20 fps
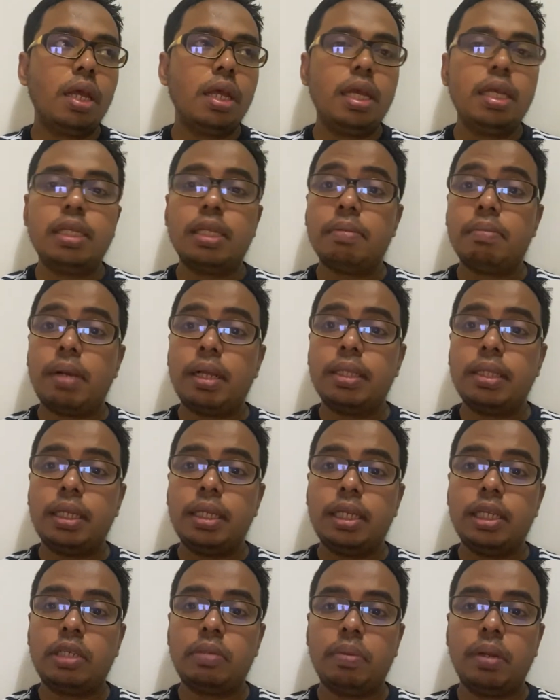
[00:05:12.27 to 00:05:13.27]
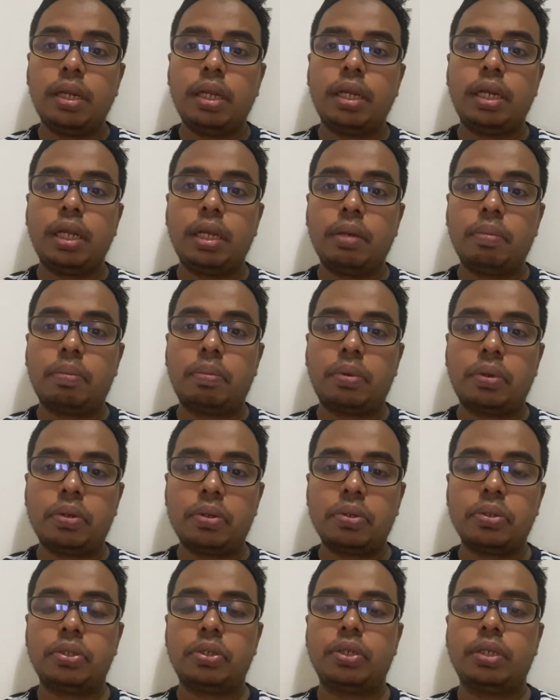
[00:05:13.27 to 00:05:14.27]
it's a multidisciplinary
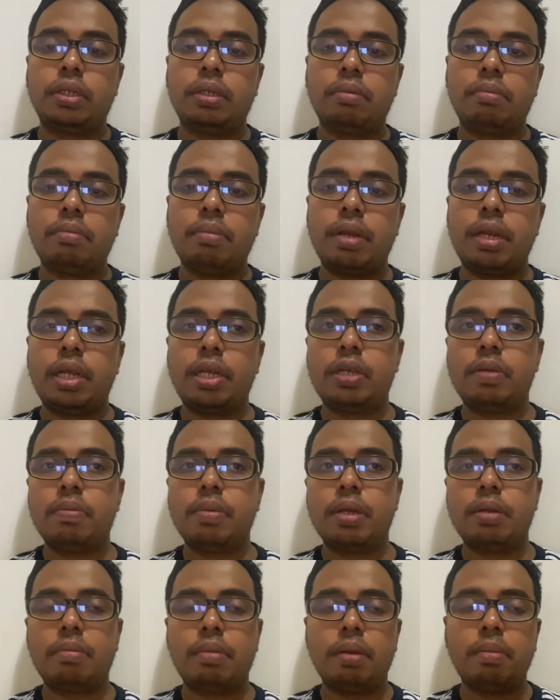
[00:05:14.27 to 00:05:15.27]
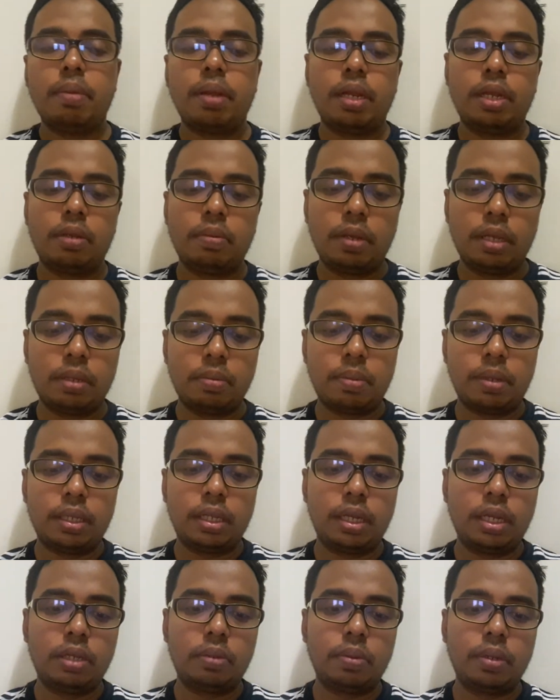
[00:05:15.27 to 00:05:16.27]
approach. Management is a
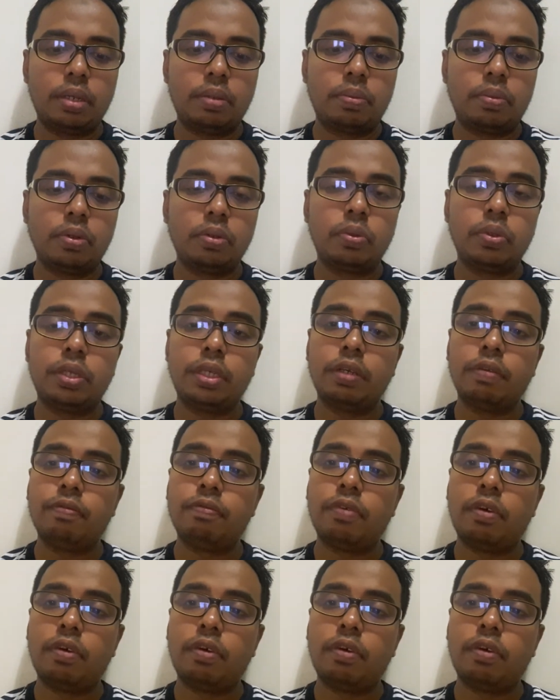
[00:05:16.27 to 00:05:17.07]
multidisciplinary approach which involves